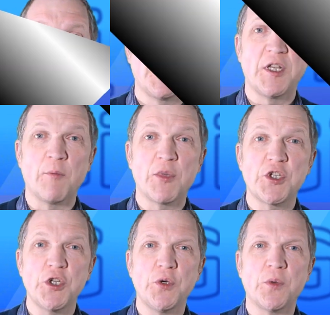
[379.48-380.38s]
Number
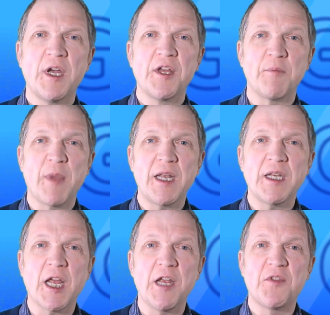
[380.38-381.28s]
2. The man
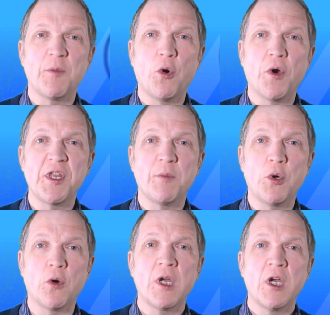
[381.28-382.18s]
gave the boy the
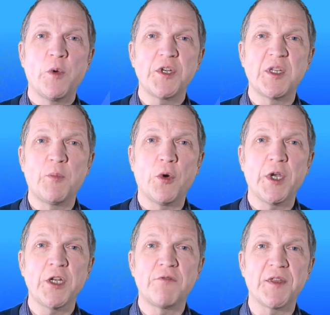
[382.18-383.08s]
book, which the boy
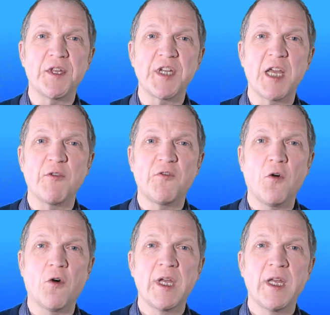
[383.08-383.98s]
had read the day
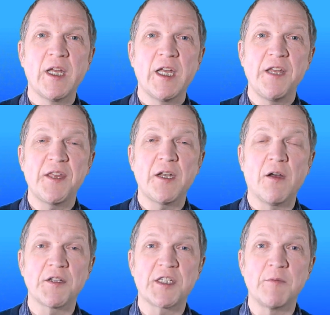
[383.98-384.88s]
before. He then
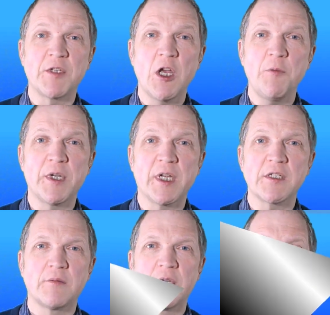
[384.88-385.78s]
asked him to open
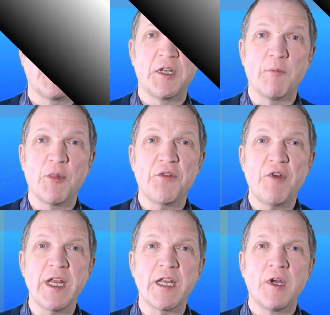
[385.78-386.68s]
it. Number
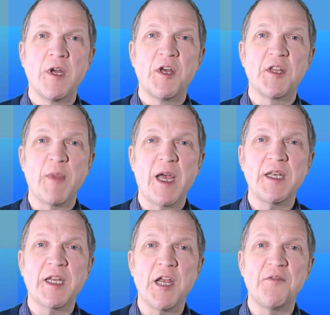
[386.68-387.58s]
3. The
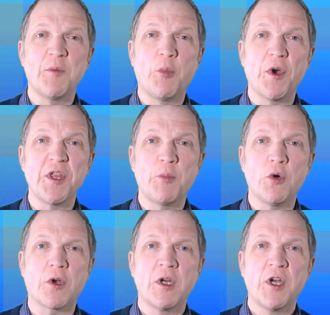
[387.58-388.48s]
man gave the boy the
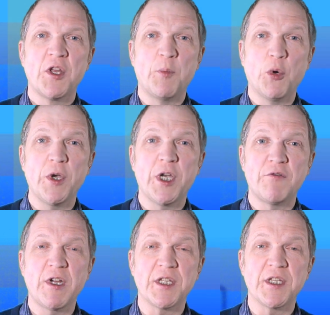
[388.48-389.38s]
book. The boy had
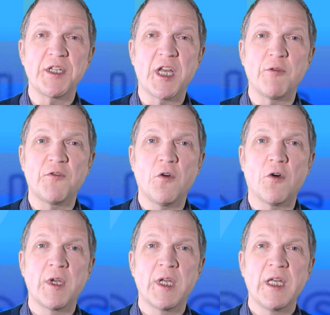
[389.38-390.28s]
read it the day
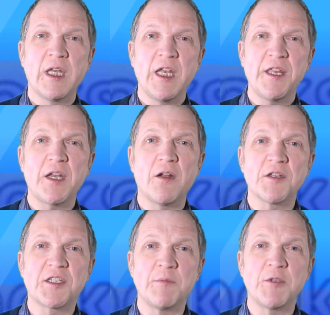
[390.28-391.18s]
before. He then
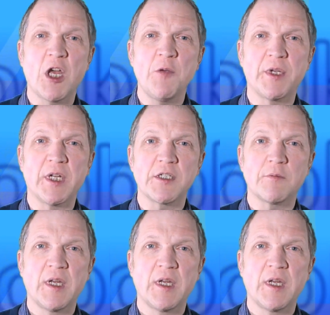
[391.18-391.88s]
asked him to open it.